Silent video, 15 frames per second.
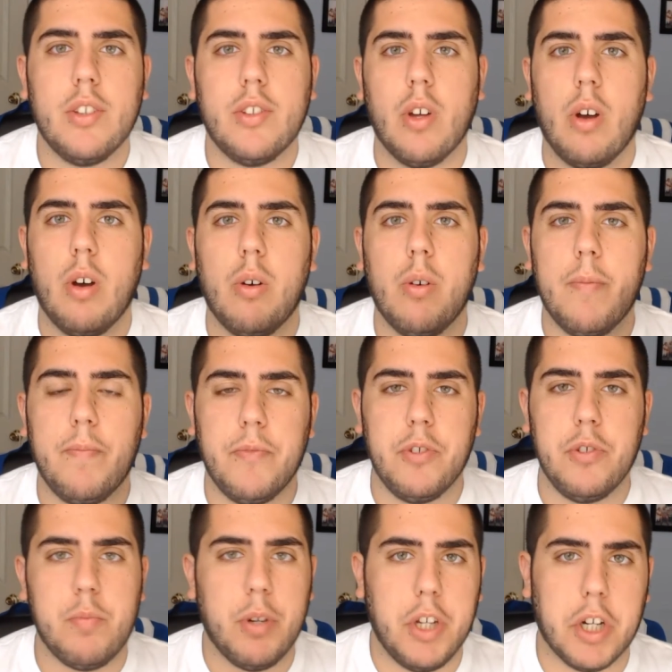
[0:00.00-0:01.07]
So
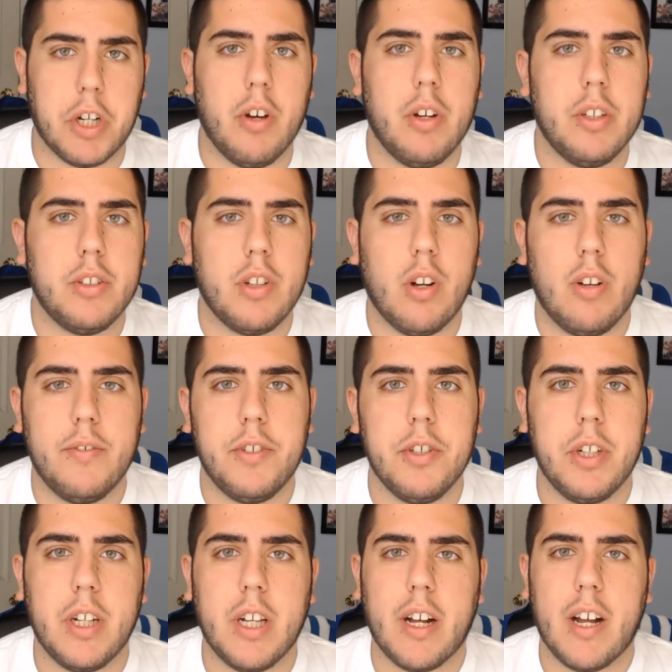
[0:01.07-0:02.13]
you put your code into
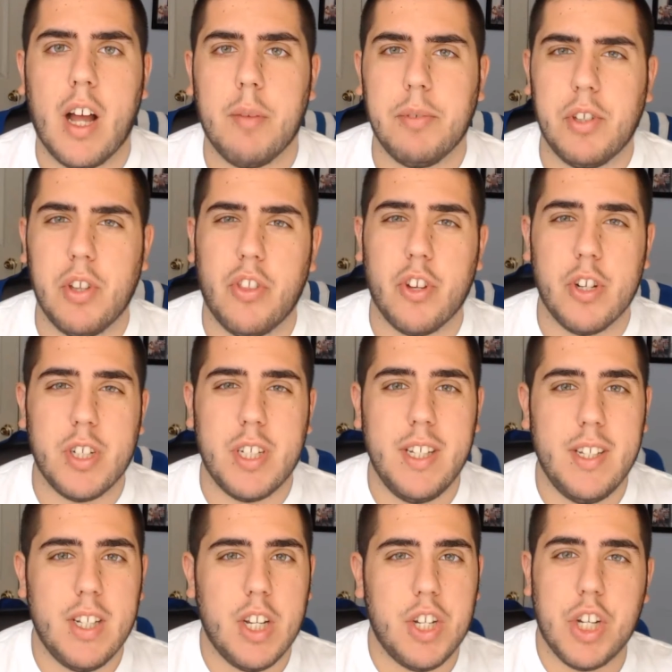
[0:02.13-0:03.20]
callofduty.com. It's a
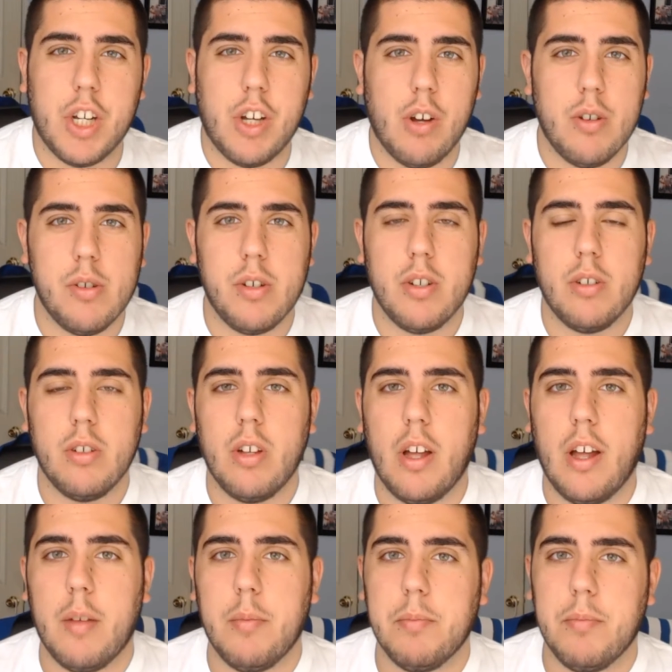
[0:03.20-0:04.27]
13-digit code,
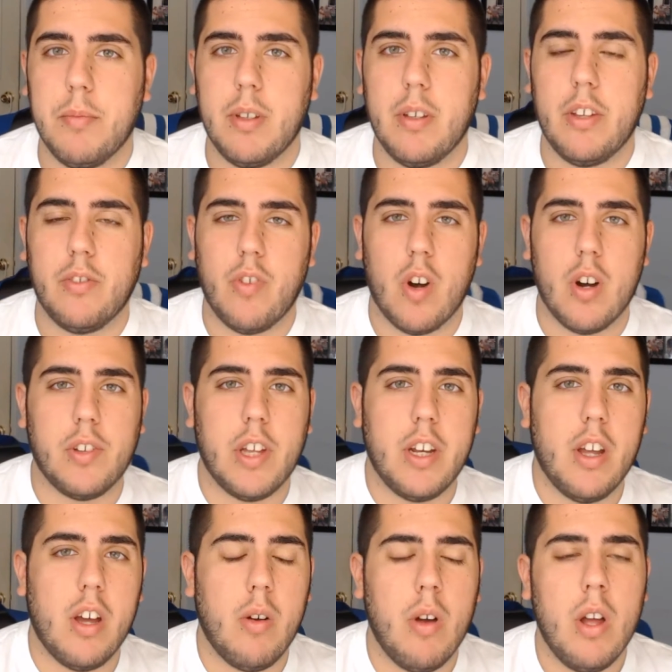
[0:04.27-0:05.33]
as far as I
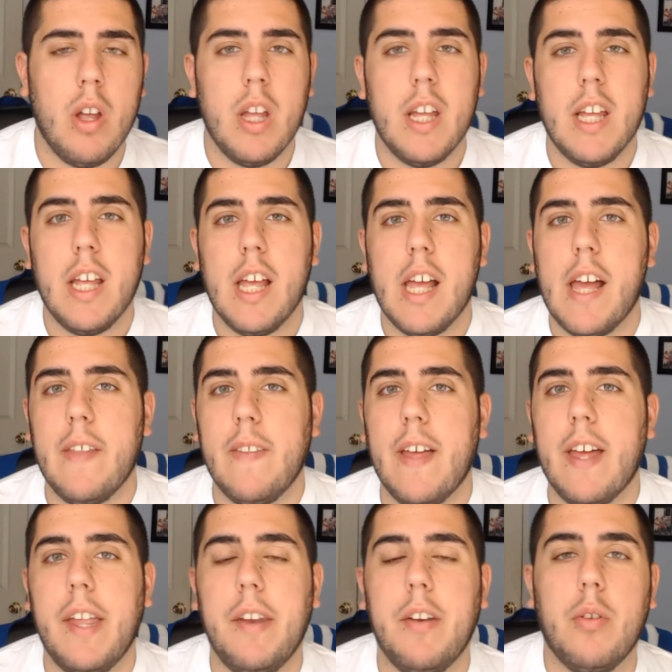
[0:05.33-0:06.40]
know. And
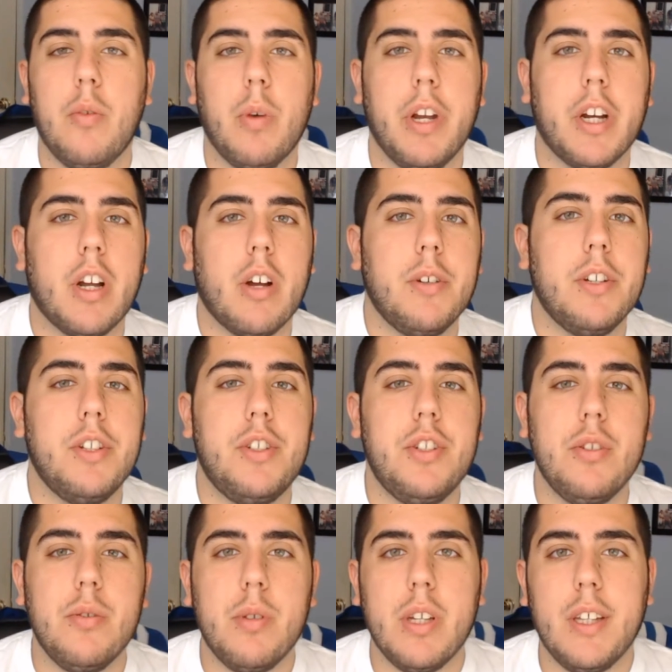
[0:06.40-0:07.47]
then what you're going to
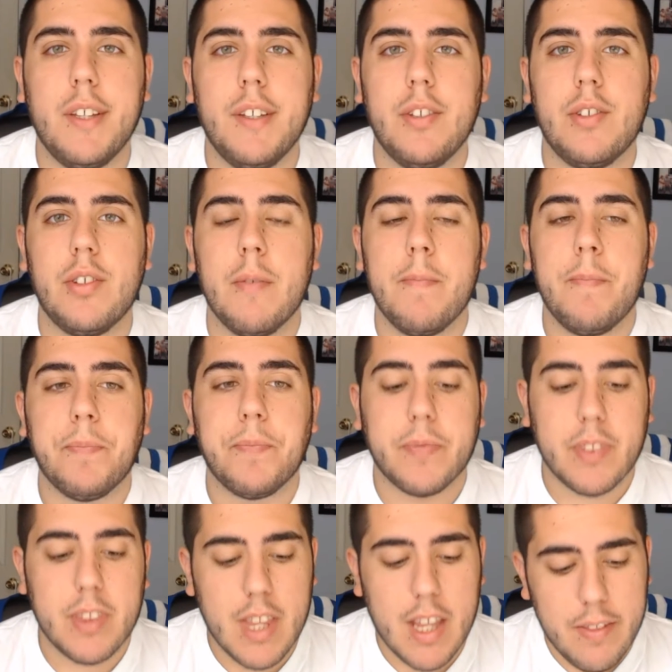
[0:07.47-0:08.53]
do is
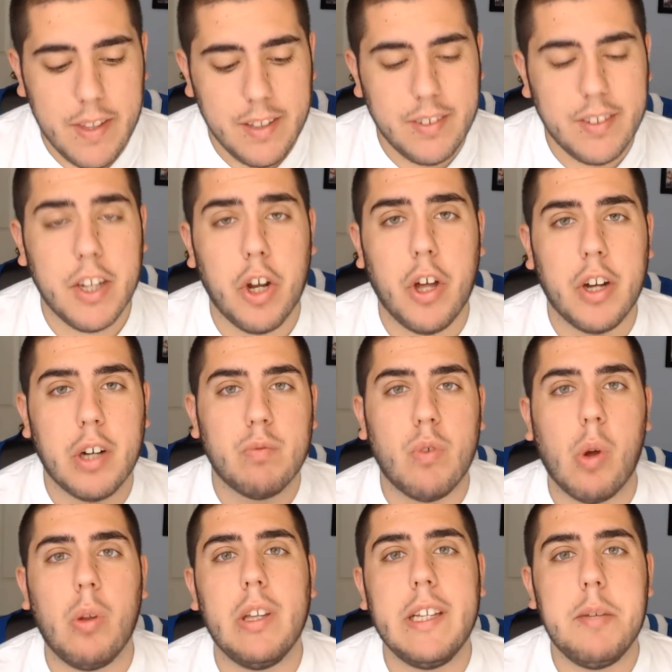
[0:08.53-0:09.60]
they send on a
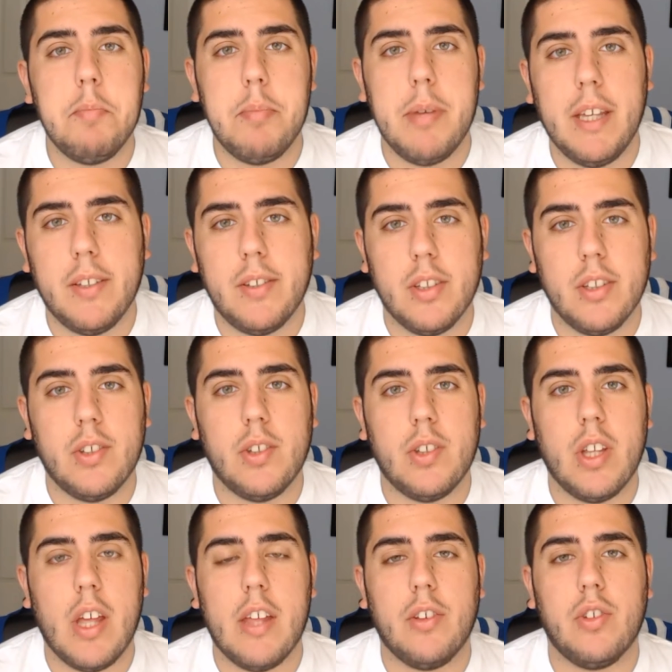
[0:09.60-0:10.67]
rolling
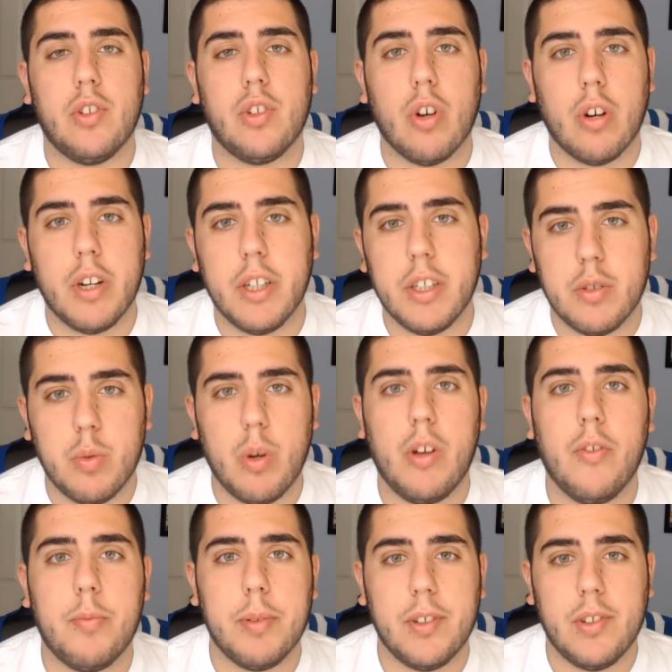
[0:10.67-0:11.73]
basis starting
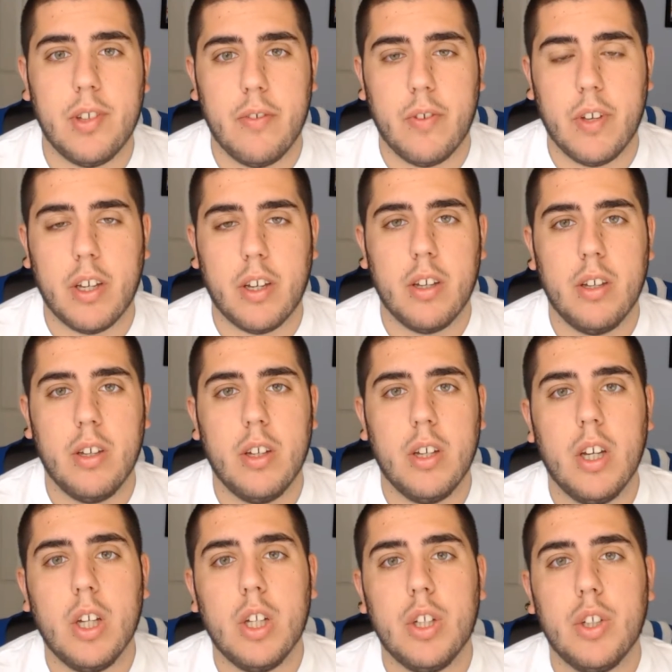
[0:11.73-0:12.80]
12 Pacific.
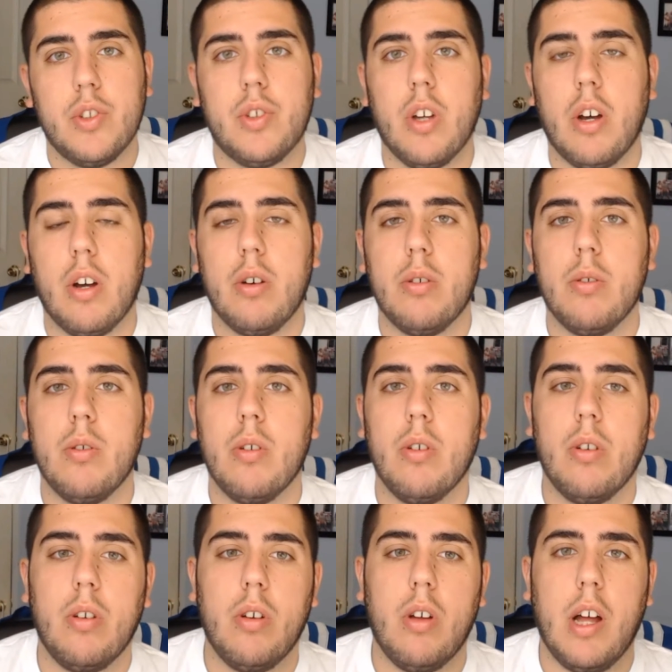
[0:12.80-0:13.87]
So
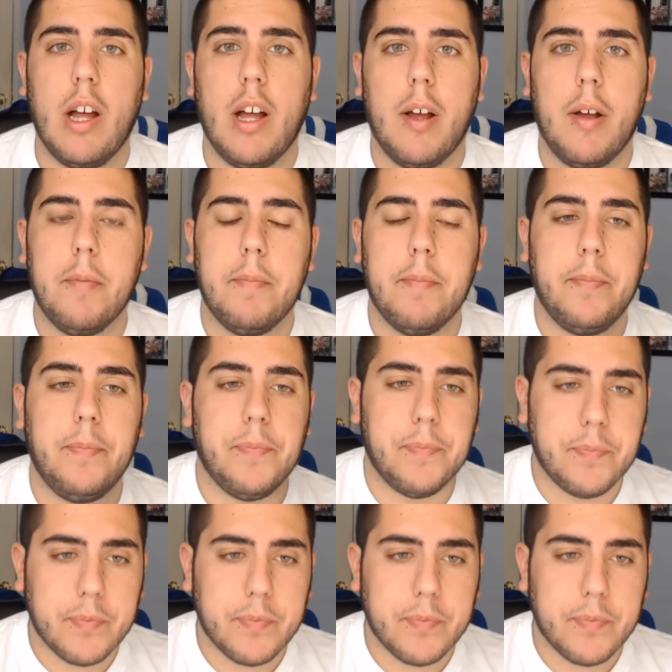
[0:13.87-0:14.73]
I'm